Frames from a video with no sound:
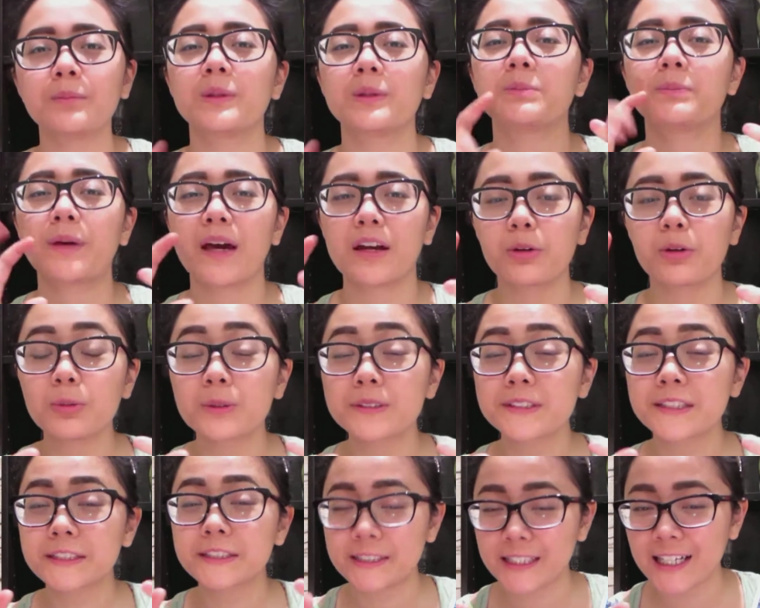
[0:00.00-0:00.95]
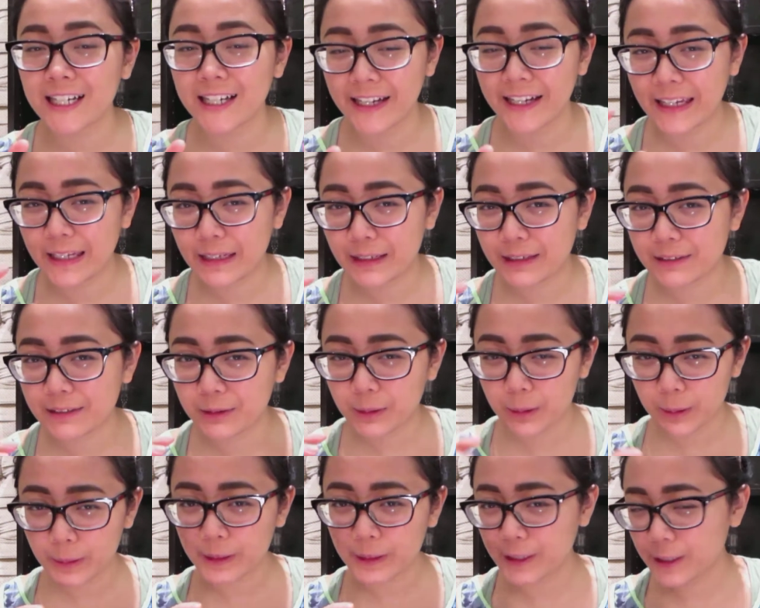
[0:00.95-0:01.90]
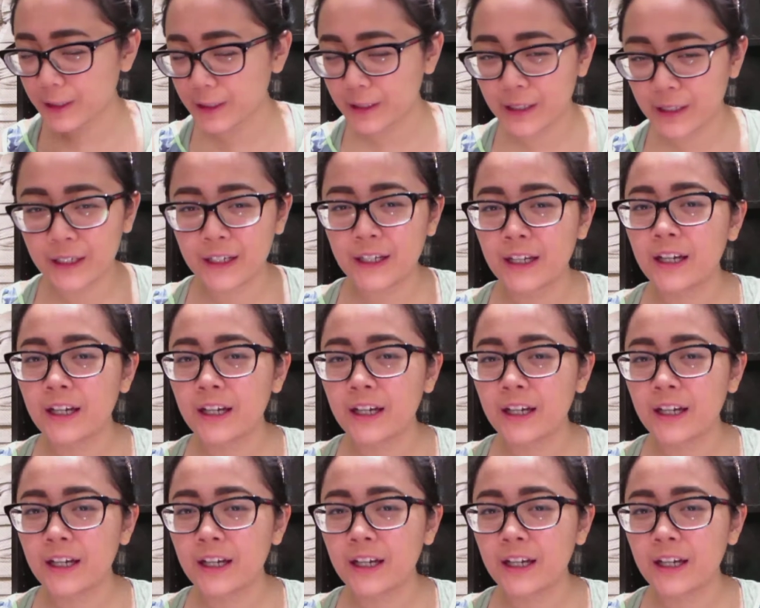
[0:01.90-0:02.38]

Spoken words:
My battery was like dying earlier,